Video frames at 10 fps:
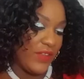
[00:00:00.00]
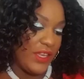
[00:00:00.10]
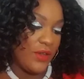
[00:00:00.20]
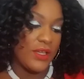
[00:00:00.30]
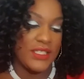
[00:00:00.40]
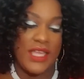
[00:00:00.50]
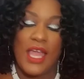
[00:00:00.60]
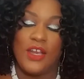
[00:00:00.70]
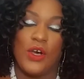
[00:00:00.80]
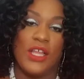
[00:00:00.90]
video because it
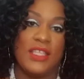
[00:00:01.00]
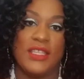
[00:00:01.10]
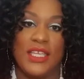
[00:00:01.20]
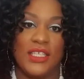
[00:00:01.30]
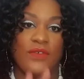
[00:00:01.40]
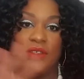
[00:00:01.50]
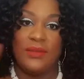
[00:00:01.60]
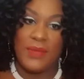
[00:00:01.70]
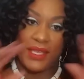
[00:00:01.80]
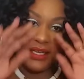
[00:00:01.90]
had all the things for
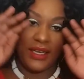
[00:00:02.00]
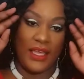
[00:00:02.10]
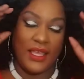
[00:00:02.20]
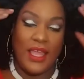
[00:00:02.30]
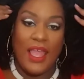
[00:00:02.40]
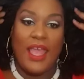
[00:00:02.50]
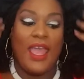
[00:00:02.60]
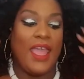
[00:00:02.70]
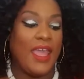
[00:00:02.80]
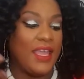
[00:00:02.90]
the men in it
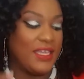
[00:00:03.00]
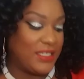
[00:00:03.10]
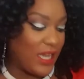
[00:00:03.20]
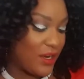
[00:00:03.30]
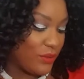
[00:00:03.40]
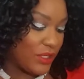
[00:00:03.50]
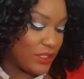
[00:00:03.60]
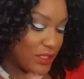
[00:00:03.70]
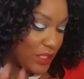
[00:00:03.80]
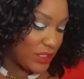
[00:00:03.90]
and I don't want
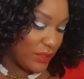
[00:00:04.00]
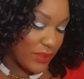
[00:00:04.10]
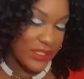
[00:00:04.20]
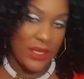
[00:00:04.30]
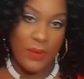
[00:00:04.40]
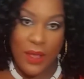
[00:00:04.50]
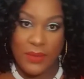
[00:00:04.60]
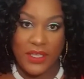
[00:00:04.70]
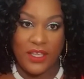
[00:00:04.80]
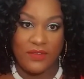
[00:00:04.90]
to touch them because I'll
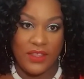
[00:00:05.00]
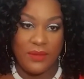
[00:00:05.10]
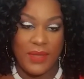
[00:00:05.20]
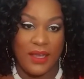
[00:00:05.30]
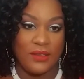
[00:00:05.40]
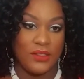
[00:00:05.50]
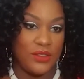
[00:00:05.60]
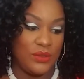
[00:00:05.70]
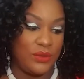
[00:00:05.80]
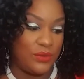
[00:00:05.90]
probably give them out
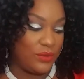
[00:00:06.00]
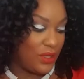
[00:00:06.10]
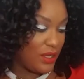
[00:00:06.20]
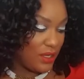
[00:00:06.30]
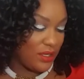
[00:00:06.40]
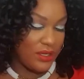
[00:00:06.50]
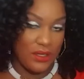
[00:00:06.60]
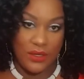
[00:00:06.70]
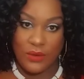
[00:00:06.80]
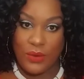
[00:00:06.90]
to
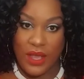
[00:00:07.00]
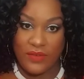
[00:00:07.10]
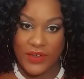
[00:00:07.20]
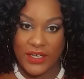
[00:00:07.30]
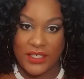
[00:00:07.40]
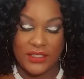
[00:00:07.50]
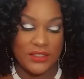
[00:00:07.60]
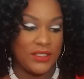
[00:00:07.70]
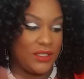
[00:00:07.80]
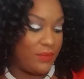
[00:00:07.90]
whoever
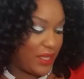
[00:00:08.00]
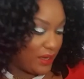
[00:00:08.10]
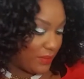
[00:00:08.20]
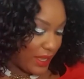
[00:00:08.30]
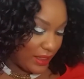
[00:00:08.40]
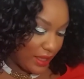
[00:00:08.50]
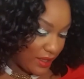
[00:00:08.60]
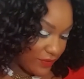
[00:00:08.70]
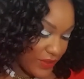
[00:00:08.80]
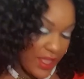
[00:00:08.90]
to the men in my
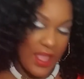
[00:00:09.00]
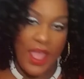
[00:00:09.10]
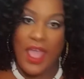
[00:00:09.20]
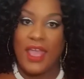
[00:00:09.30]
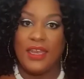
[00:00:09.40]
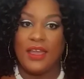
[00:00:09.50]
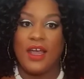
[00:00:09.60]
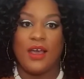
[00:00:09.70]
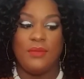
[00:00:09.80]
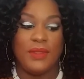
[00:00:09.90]
life and
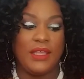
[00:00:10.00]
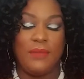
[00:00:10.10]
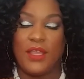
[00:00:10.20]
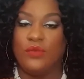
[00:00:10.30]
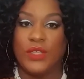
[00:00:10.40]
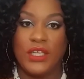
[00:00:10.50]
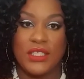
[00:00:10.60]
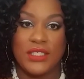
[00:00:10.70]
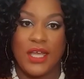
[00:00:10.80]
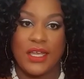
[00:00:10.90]
um, they make really
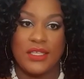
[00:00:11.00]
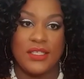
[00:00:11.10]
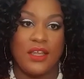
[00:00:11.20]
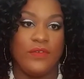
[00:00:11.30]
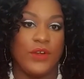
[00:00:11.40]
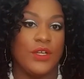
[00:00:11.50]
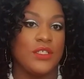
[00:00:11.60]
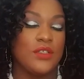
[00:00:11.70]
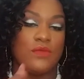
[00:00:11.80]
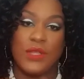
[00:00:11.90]
good stocking
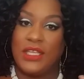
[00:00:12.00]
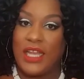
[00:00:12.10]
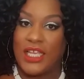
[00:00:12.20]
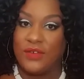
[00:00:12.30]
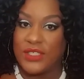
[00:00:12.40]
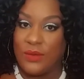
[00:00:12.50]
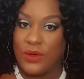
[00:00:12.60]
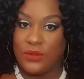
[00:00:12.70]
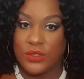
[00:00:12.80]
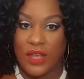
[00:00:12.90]
stuffers really nice for
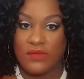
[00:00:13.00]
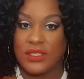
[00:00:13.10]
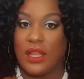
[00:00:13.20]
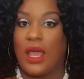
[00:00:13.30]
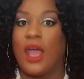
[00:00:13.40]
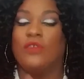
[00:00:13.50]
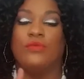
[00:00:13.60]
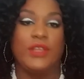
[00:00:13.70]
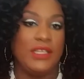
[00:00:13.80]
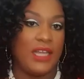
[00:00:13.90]
someone who travels a
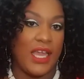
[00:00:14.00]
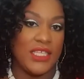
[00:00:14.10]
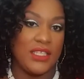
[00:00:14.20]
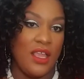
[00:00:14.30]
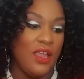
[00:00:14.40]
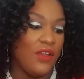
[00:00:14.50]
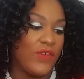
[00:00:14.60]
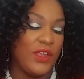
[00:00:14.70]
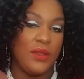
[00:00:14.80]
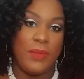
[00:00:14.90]
lot really nice
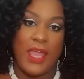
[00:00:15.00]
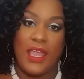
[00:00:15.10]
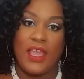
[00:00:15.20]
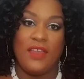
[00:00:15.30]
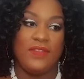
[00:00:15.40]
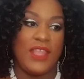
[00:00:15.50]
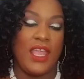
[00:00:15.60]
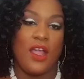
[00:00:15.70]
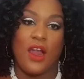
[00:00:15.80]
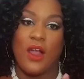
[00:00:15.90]
for your bae if
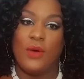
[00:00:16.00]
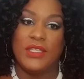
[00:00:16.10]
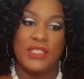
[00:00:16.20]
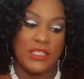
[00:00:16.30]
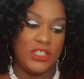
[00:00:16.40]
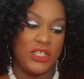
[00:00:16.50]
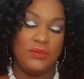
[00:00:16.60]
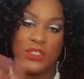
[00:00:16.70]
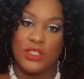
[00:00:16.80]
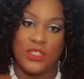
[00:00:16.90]
they are always in the
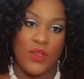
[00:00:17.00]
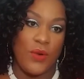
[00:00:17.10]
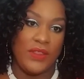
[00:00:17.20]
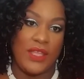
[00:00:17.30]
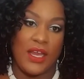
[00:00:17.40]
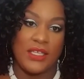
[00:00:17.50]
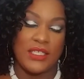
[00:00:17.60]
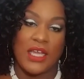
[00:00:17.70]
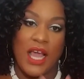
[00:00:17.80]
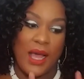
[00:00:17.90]
gym to just throw in there.
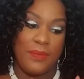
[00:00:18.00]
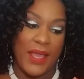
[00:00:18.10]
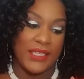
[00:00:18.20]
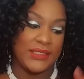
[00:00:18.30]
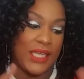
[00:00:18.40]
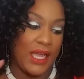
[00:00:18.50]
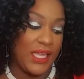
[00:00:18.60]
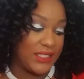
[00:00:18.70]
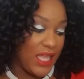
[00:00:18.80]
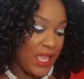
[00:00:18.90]
It's a compact
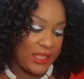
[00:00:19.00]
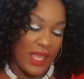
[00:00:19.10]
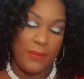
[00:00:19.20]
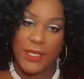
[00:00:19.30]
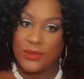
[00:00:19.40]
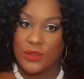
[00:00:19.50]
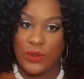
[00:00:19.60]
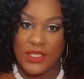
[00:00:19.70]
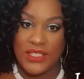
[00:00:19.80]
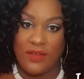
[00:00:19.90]
size. That box was
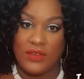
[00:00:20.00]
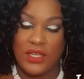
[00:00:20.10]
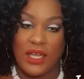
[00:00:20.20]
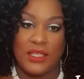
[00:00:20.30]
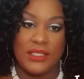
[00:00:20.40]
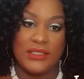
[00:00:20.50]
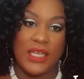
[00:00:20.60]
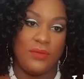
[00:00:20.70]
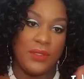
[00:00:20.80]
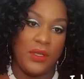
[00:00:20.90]
only
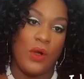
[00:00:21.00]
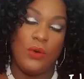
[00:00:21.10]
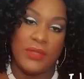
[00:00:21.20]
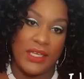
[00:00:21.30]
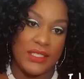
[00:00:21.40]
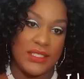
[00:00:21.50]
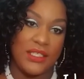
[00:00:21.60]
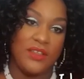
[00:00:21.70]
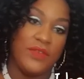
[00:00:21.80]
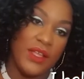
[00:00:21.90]
$7. I really hope that it's
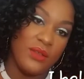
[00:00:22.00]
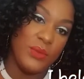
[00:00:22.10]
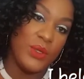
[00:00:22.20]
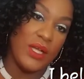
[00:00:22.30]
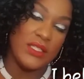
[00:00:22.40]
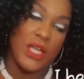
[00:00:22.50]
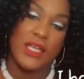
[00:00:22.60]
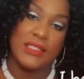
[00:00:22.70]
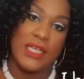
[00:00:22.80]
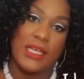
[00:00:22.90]
still available on
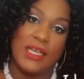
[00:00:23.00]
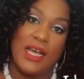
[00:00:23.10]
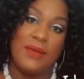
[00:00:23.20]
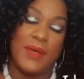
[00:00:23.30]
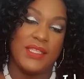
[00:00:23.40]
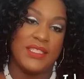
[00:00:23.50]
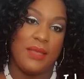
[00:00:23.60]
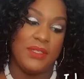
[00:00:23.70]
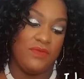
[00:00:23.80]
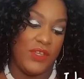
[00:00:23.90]
Target.com by the
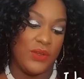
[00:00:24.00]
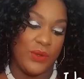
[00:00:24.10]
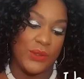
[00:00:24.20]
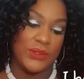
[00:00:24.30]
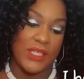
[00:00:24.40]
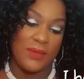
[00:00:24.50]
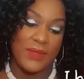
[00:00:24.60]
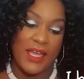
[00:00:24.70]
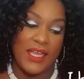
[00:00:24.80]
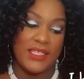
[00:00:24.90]
time this video goes
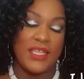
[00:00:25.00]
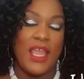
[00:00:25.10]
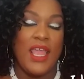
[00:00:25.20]
up, guys.